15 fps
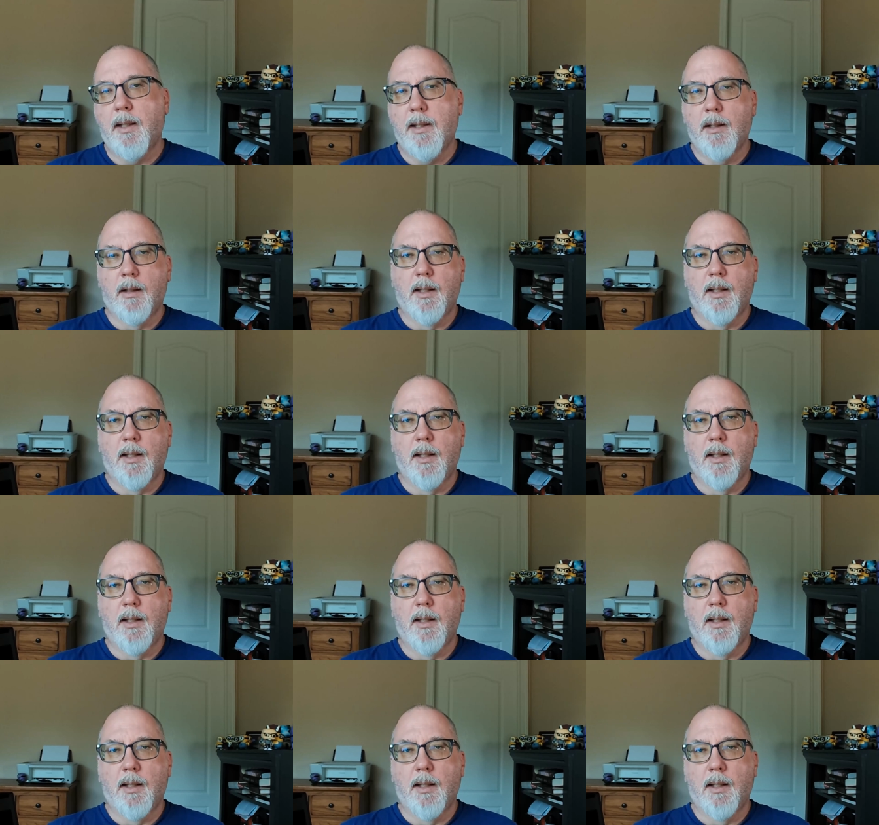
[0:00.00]
Hi hider,
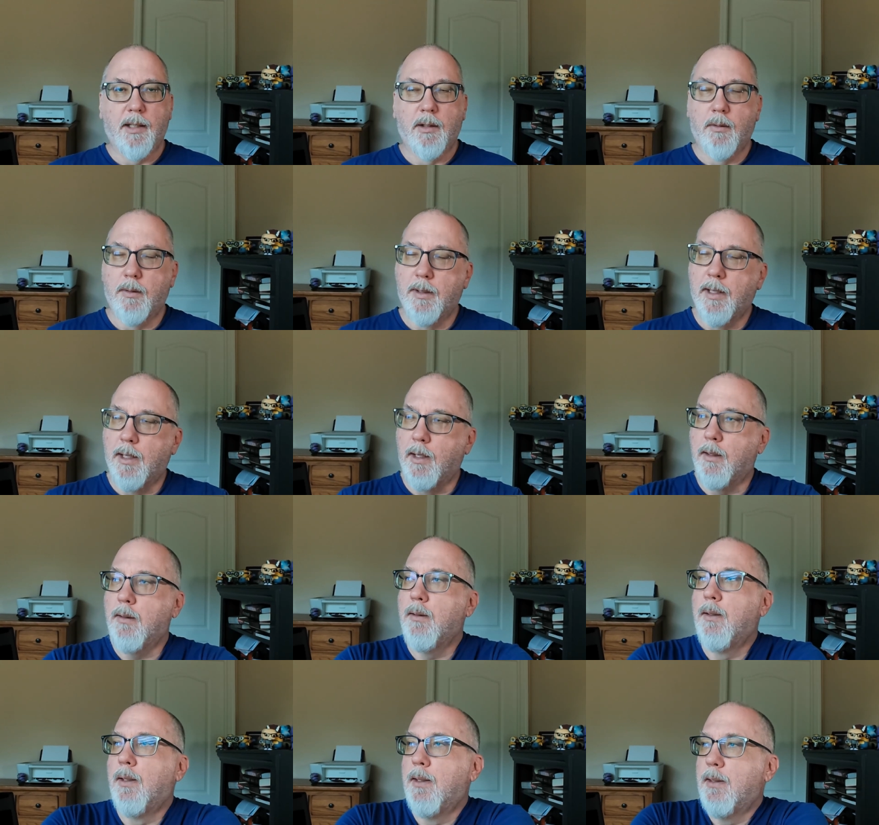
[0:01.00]
hooter. how you doing there?
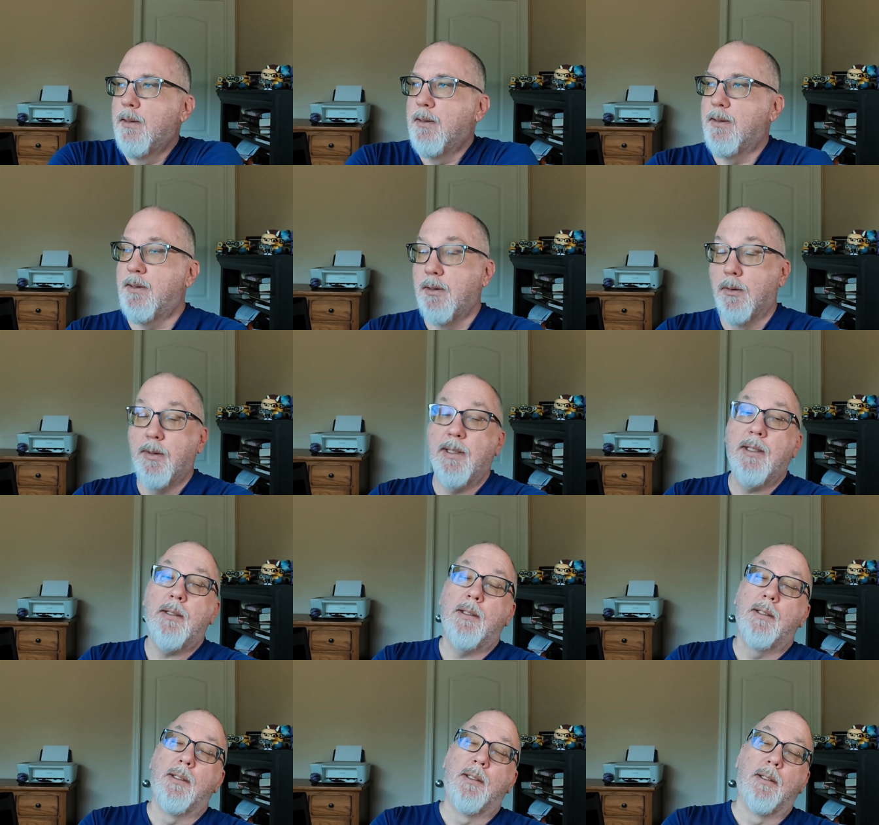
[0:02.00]
Uh, so it
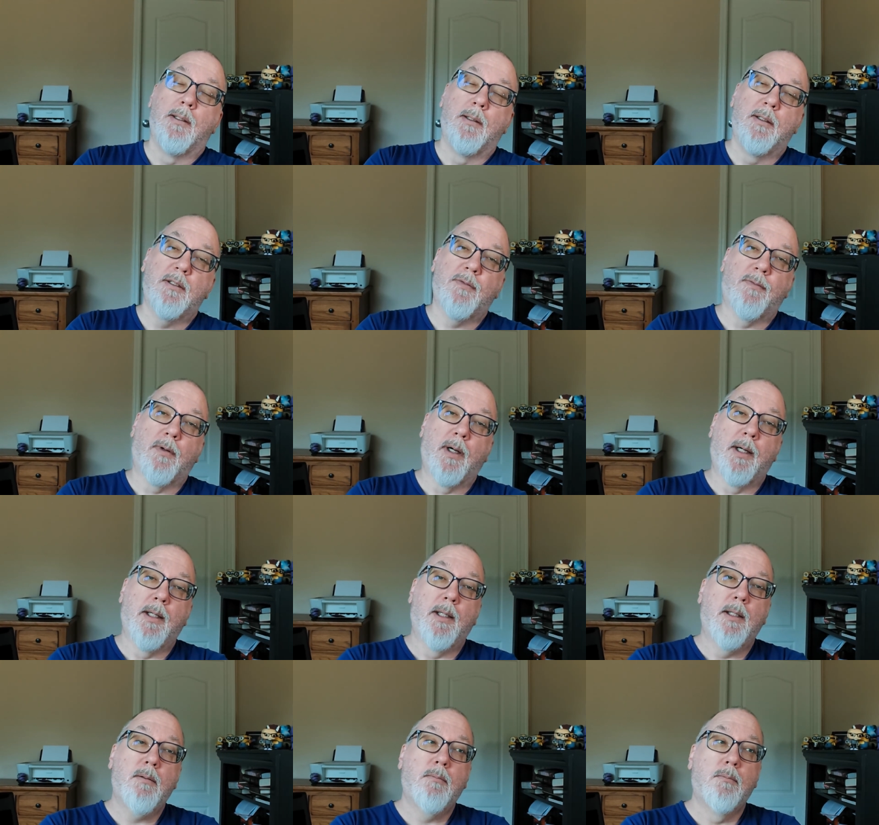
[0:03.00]
is
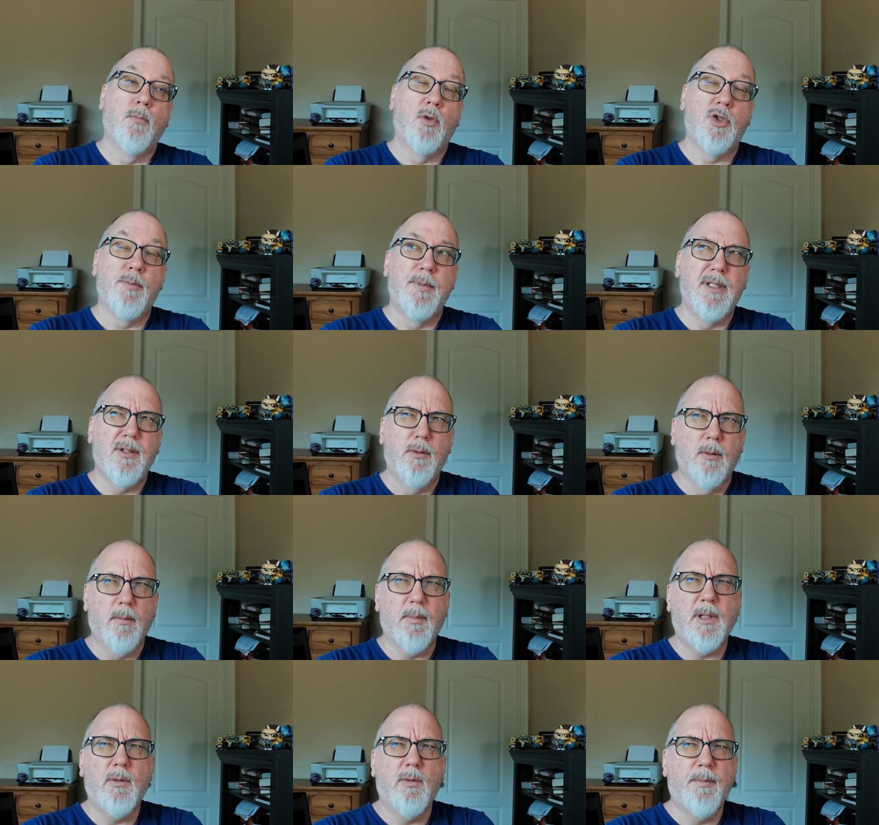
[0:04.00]
Friday, which means
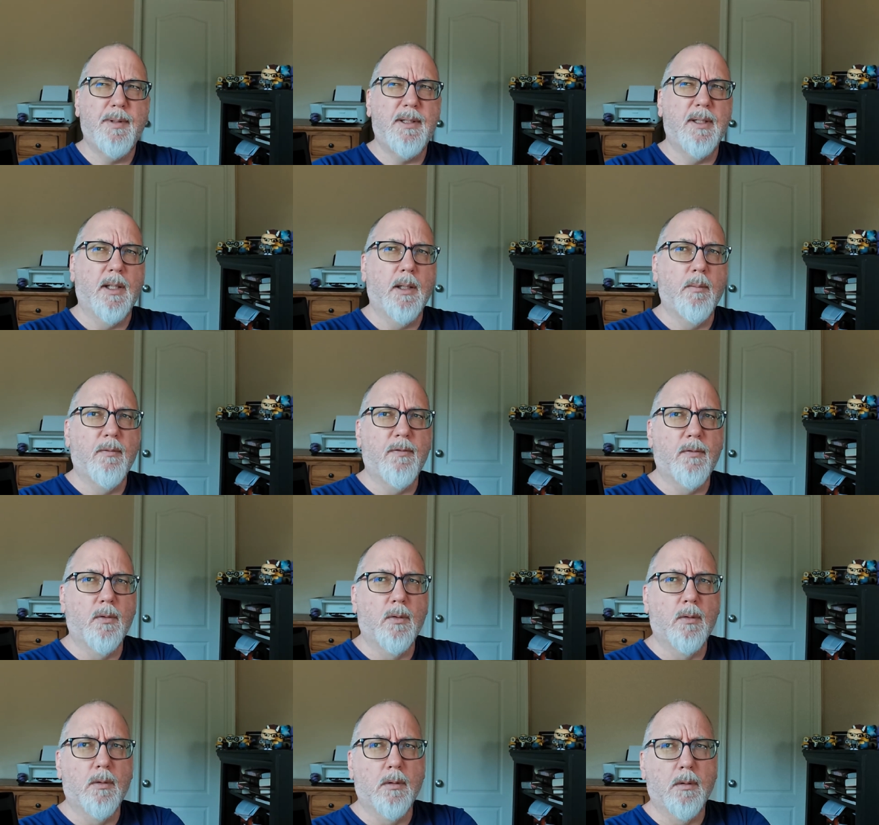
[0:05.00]
normally it would be time
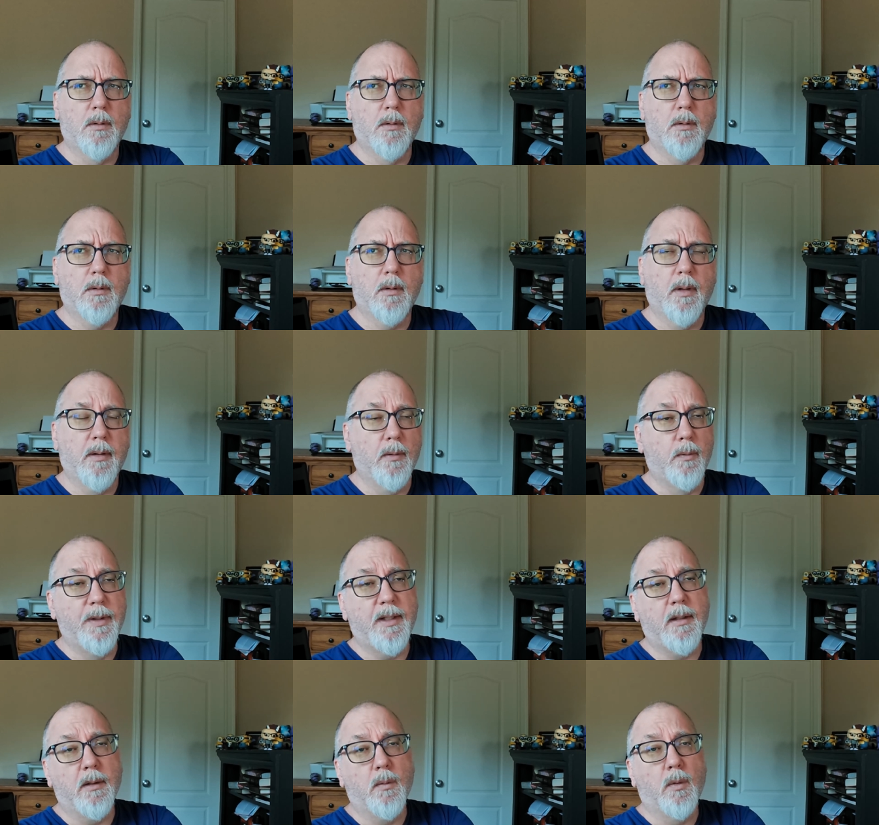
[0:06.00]
for the
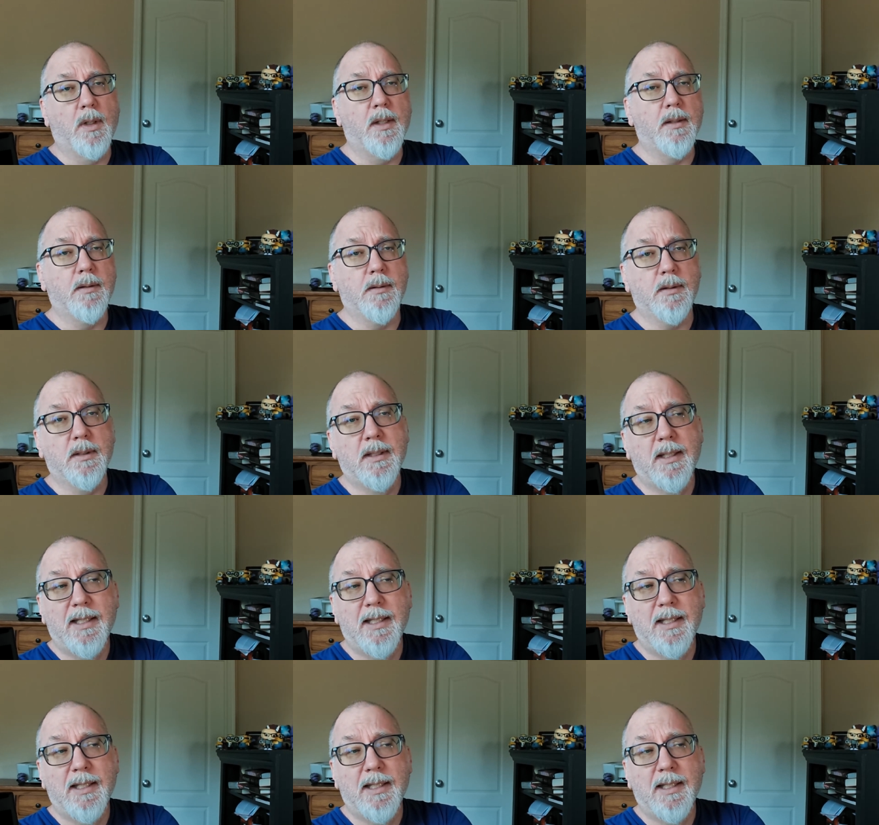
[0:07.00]
week that was.